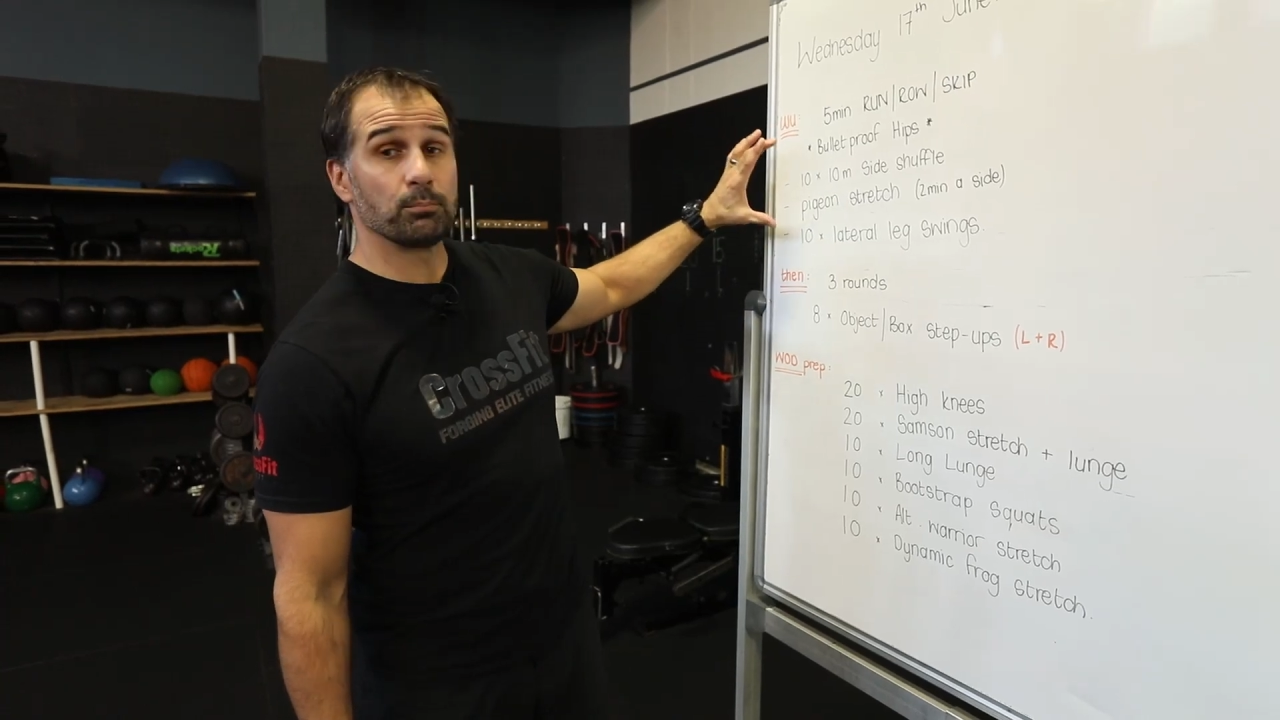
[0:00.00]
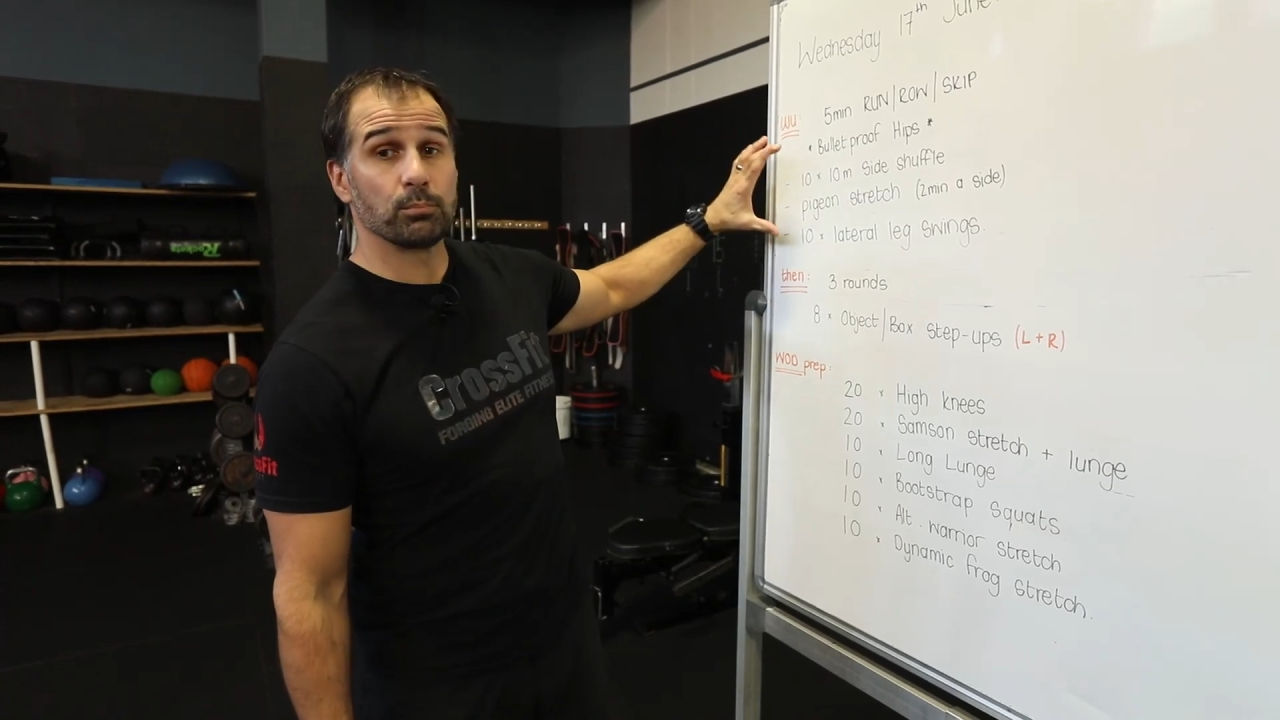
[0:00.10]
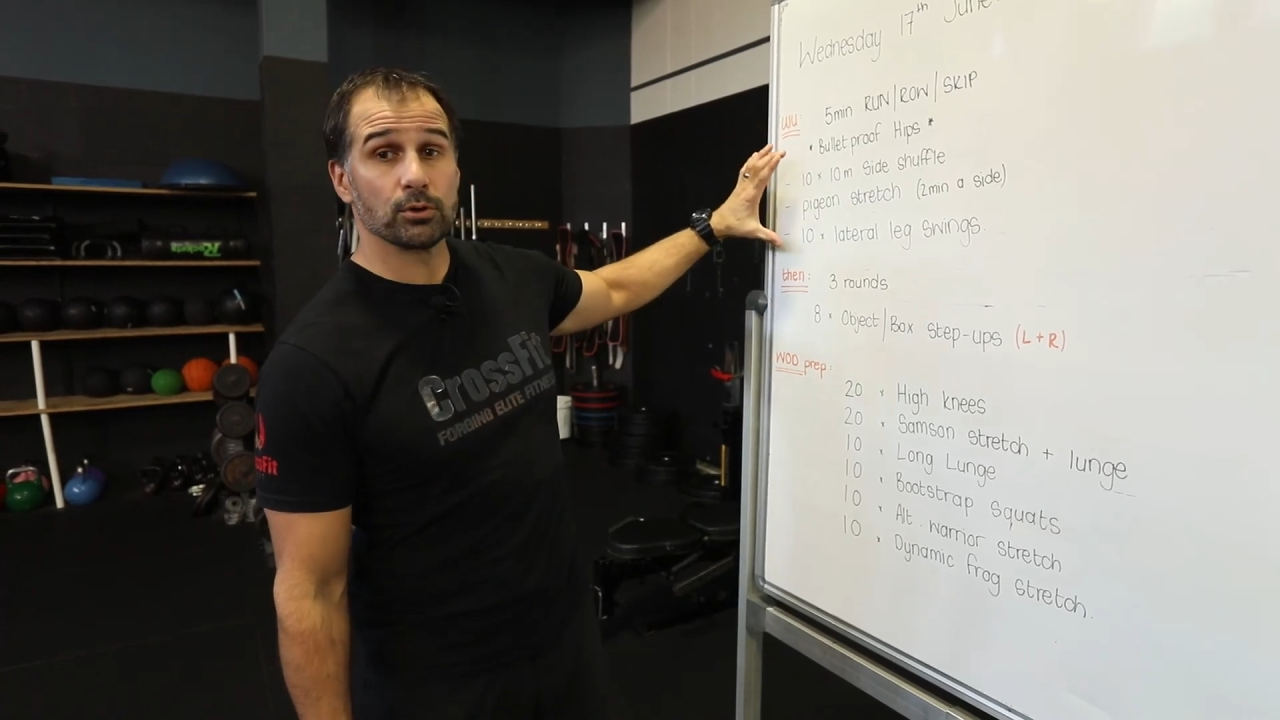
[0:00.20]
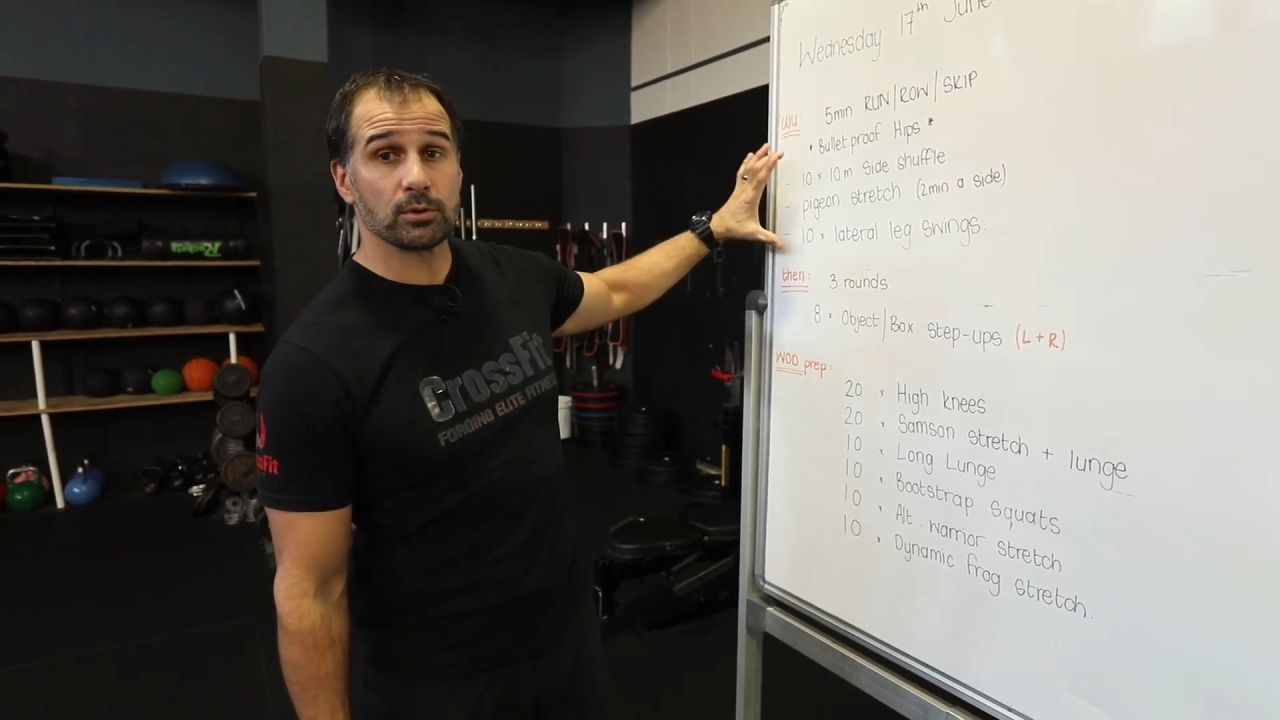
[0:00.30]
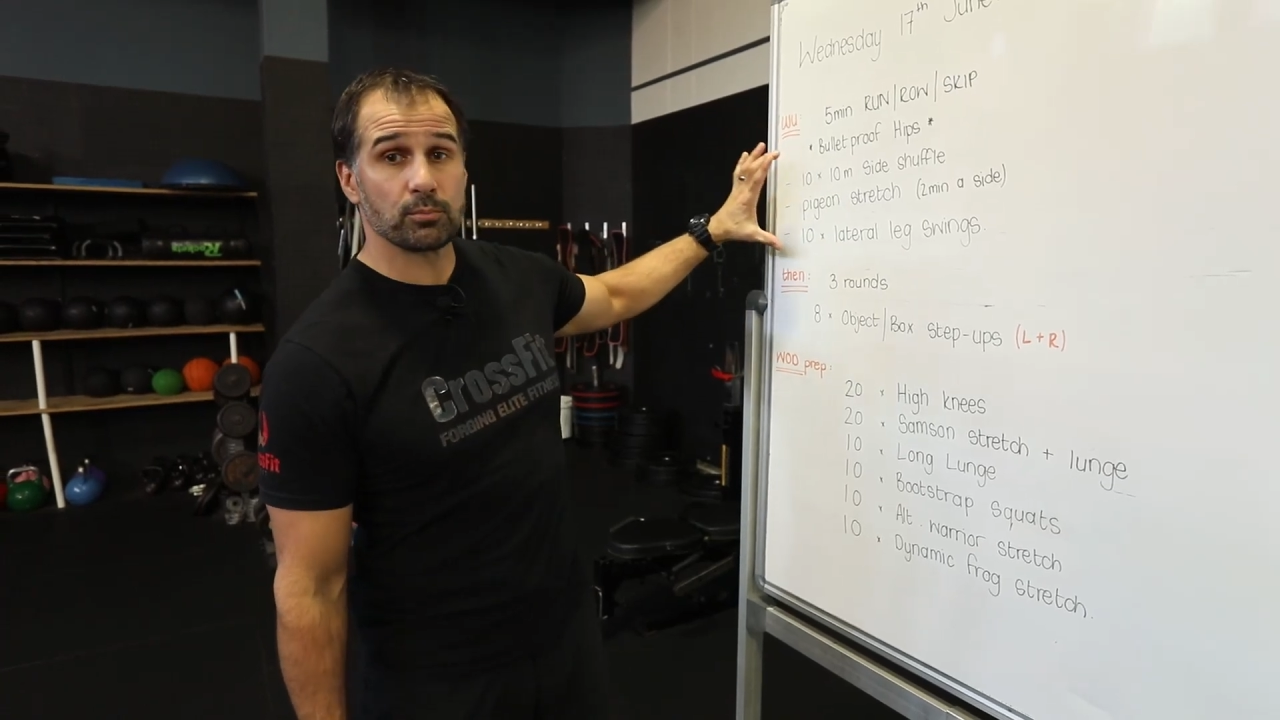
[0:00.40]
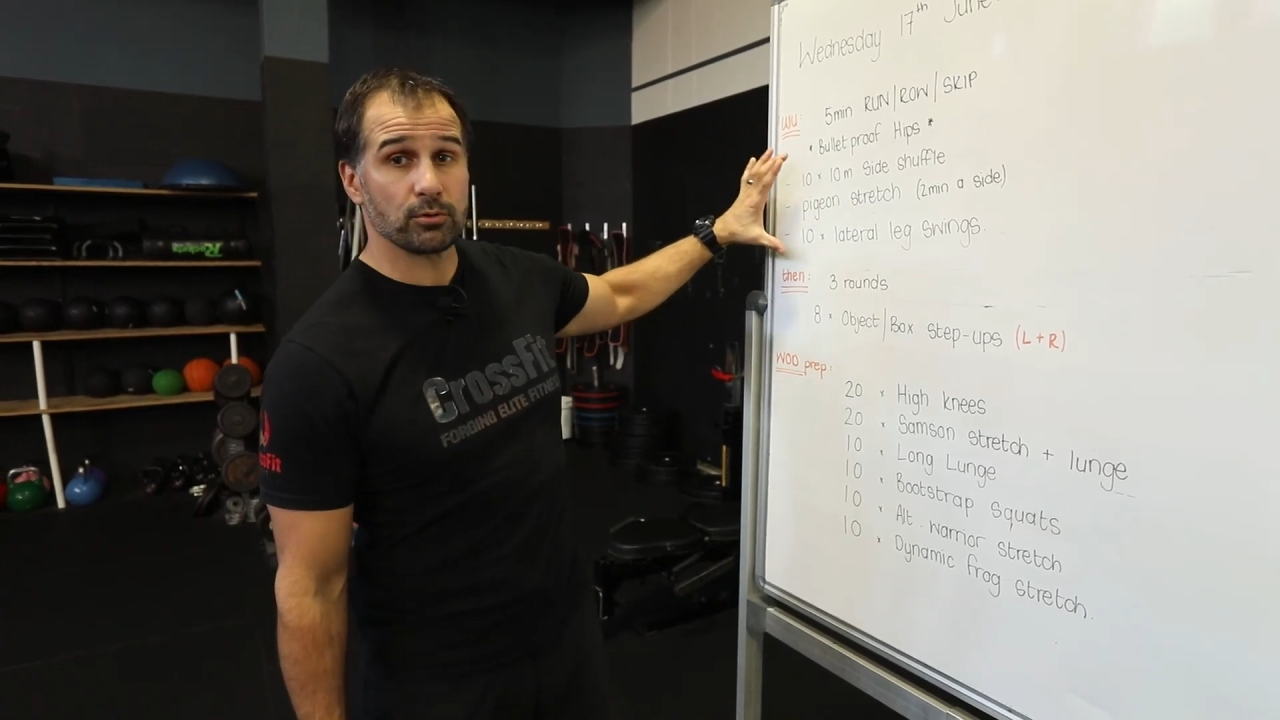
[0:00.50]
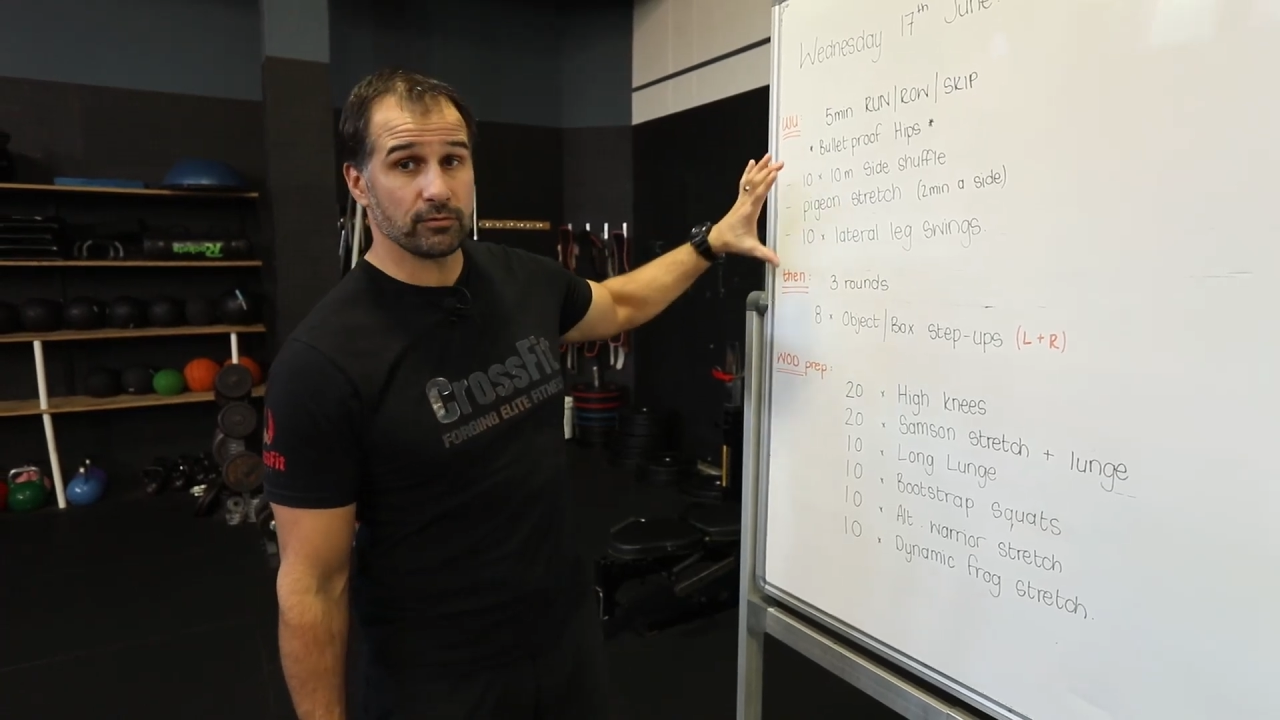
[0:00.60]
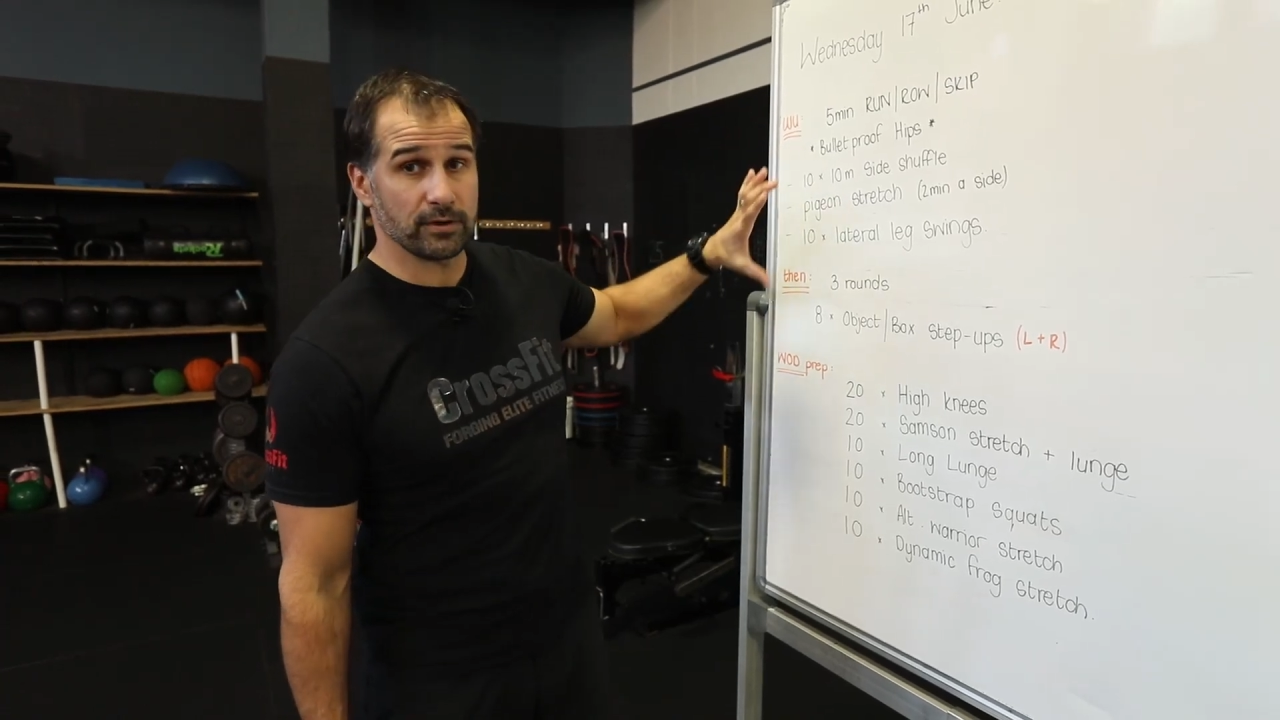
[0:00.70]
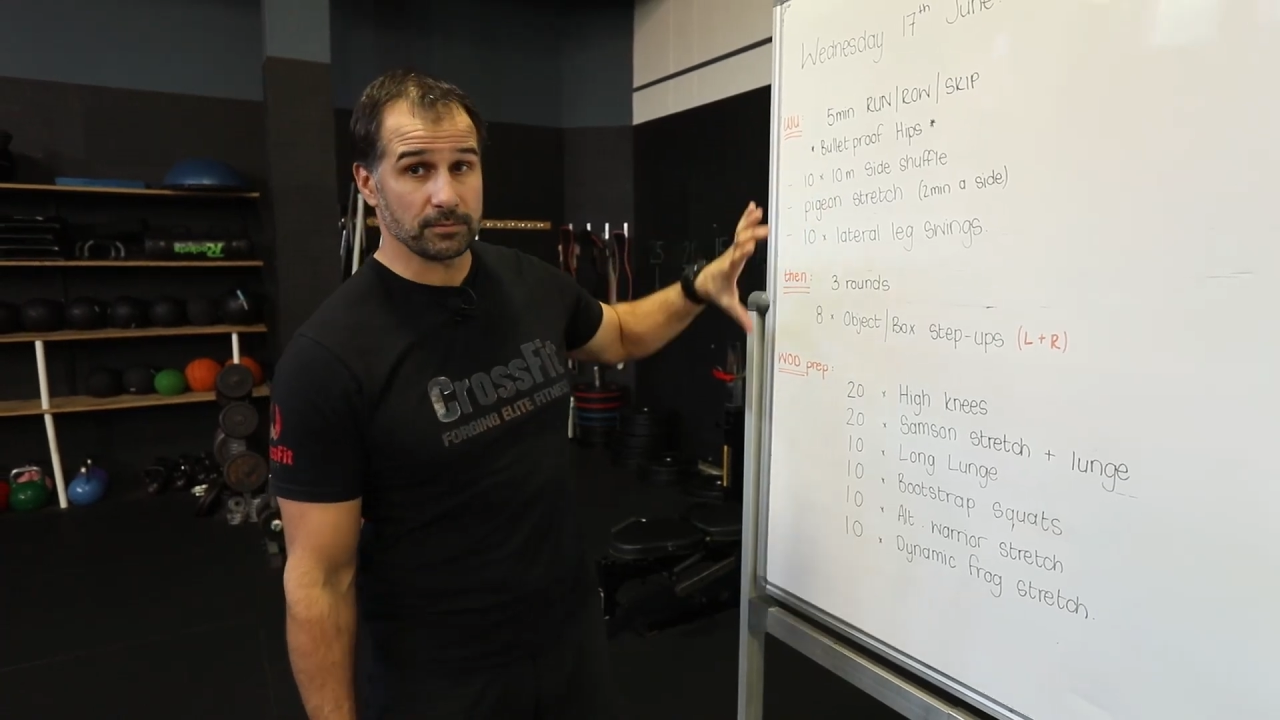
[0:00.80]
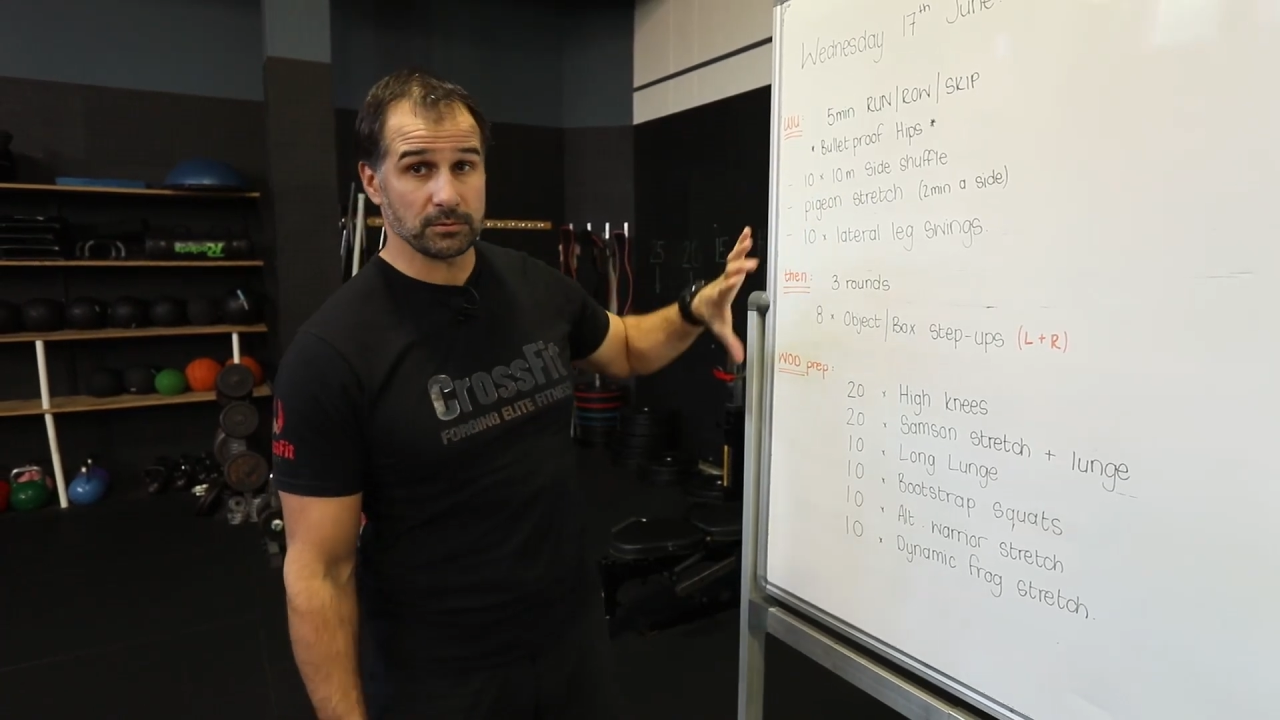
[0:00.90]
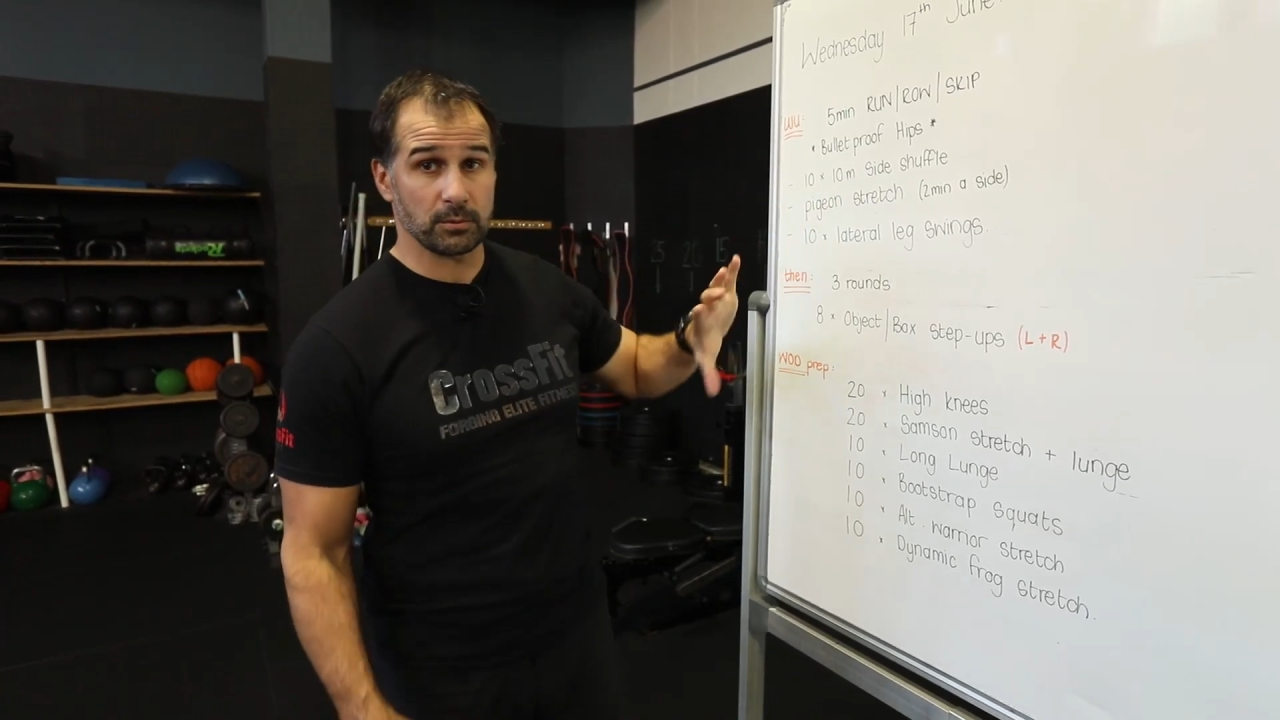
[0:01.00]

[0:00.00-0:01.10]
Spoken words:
bulletproof hips.